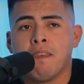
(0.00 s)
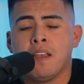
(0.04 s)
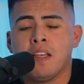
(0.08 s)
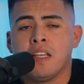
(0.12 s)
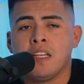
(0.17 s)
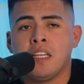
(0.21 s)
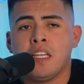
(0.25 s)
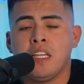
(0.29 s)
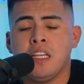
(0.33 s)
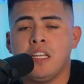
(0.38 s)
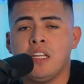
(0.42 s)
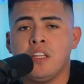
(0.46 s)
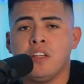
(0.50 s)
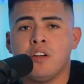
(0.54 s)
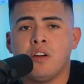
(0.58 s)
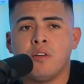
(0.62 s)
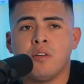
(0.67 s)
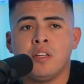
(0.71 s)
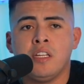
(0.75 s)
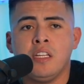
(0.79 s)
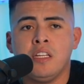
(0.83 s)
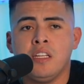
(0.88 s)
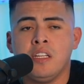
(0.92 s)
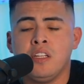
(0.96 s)
He
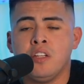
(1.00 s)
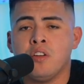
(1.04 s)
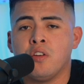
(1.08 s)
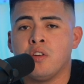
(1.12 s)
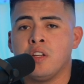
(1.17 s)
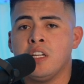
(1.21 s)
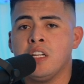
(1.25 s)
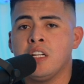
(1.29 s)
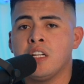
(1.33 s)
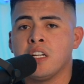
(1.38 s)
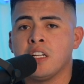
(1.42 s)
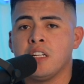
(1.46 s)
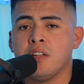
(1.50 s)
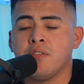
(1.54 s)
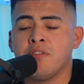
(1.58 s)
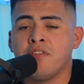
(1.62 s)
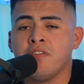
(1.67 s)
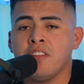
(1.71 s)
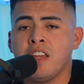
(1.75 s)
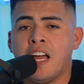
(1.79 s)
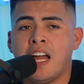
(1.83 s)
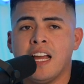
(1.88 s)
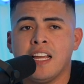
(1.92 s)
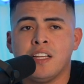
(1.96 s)
couldn't
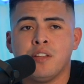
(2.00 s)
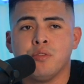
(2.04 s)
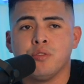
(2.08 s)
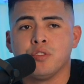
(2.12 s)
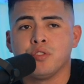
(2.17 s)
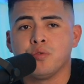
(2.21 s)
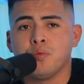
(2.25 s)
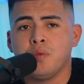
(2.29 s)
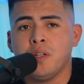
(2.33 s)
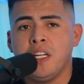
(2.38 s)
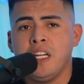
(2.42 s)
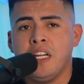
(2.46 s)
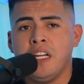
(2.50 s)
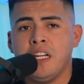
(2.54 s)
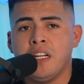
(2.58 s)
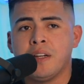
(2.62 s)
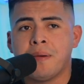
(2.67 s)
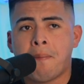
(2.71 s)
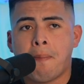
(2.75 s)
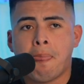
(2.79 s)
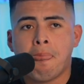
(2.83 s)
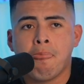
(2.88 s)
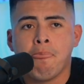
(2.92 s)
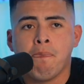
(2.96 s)
fly. He was weak,
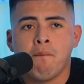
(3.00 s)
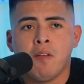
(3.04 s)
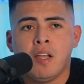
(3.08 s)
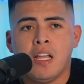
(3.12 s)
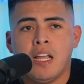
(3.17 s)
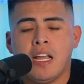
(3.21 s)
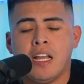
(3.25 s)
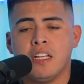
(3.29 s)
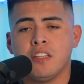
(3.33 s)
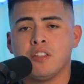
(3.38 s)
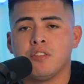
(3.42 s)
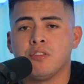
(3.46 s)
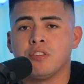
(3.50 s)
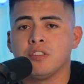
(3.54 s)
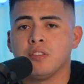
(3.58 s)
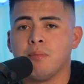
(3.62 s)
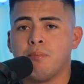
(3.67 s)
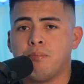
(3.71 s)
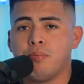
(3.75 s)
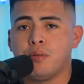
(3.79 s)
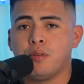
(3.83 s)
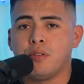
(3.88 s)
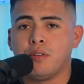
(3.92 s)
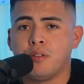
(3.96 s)
and there was a
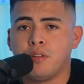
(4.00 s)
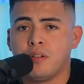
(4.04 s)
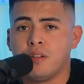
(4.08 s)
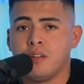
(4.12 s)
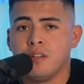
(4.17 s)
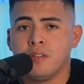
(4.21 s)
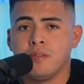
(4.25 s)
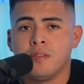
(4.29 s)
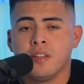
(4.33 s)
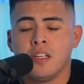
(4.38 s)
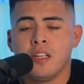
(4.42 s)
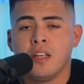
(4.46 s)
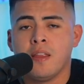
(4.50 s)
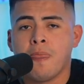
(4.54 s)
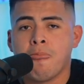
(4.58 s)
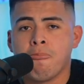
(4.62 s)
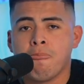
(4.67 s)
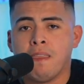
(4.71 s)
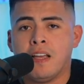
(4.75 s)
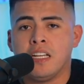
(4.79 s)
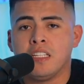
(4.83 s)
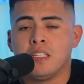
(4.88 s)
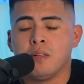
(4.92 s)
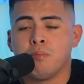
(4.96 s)
bull,
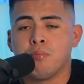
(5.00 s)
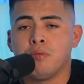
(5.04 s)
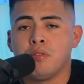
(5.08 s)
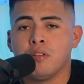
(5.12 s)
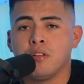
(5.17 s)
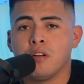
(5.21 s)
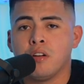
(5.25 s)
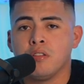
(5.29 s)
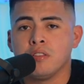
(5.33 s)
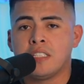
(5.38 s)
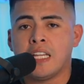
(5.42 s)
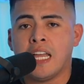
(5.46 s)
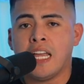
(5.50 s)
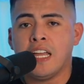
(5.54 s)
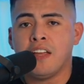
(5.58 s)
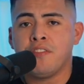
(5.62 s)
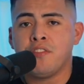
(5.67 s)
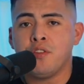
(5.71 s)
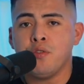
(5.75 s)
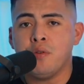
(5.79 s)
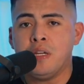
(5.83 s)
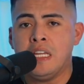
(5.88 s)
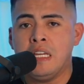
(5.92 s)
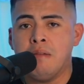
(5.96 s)
and the bull goes, "Hey,
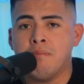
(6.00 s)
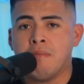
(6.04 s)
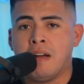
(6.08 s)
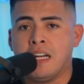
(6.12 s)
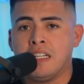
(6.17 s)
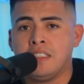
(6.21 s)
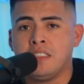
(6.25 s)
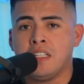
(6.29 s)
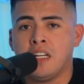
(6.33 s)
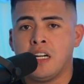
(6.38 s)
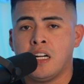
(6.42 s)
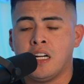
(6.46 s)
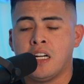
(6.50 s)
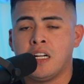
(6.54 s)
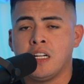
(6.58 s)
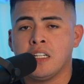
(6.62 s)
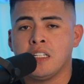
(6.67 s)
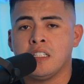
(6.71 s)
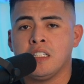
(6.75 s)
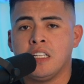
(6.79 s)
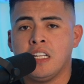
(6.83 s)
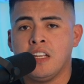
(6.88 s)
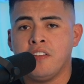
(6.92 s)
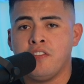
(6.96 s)
if you eat my
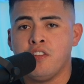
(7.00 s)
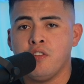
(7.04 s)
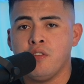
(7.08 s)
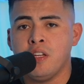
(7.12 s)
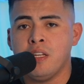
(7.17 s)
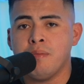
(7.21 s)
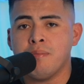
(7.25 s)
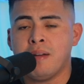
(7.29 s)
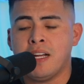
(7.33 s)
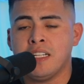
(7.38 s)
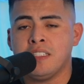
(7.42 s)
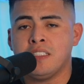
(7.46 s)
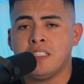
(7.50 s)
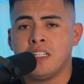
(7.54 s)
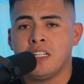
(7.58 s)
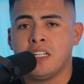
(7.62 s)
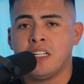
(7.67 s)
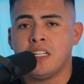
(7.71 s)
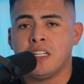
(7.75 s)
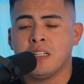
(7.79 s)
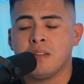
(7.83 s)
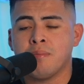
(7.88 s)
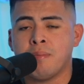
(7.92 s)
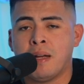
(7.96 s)
dung,
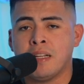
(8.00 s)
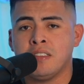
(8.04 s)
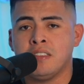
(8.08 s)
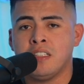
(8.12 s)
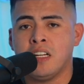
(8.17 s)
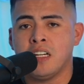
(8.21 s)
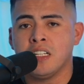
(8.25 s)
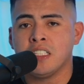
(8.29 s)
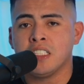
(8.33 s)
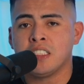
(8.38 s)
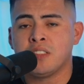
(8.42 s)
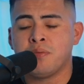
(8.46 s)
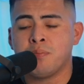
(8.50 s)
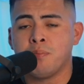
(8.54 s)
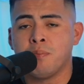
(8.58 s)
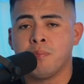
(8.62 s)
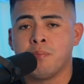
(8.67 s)
my dung is